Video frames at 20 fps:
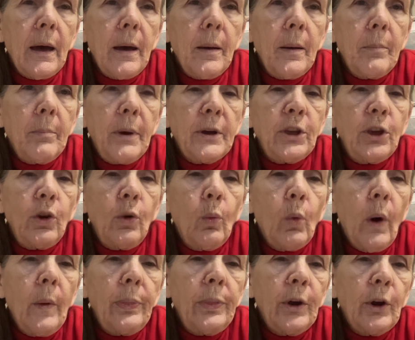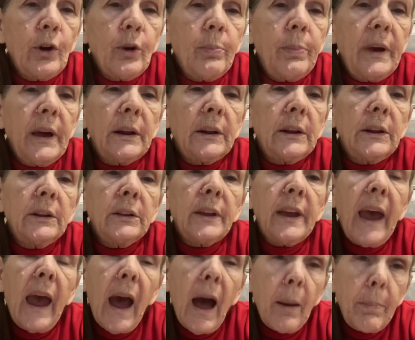But you want there to be a little
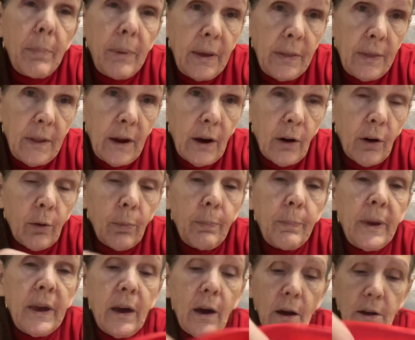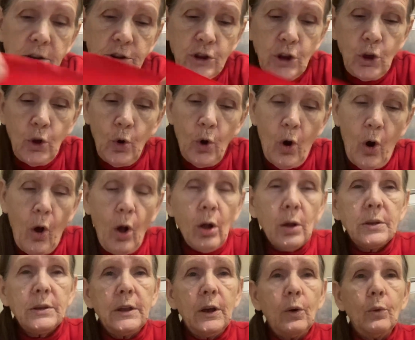gap in there because you're
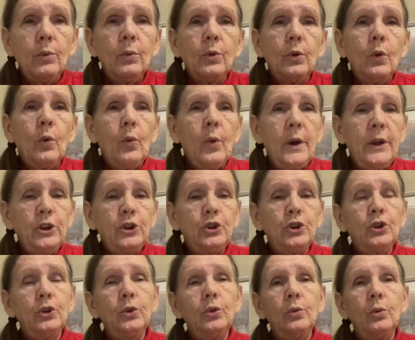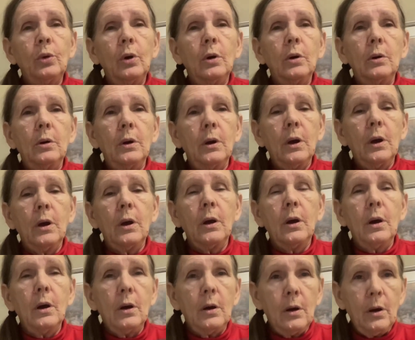also going to
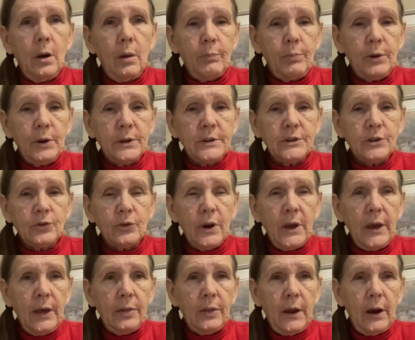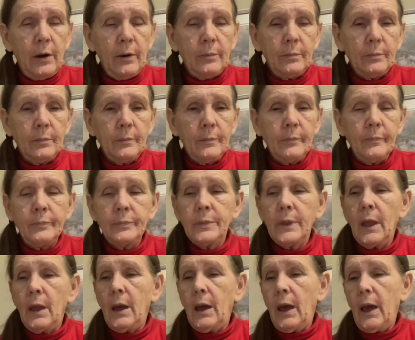put a string in there.
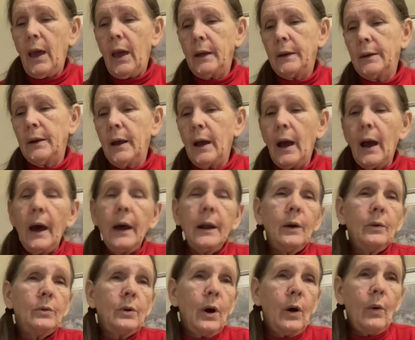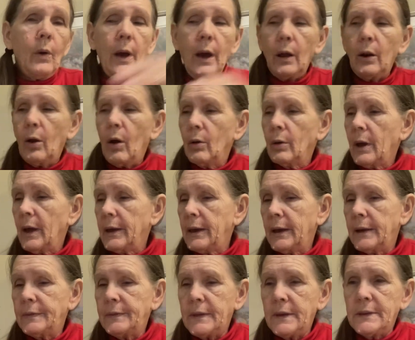And I don't know how long I
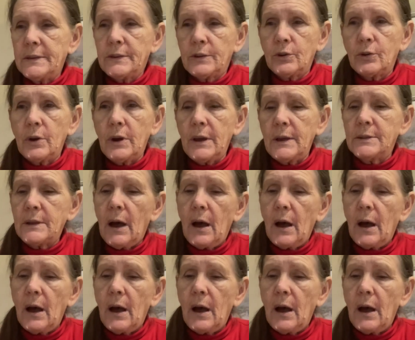cut these strings.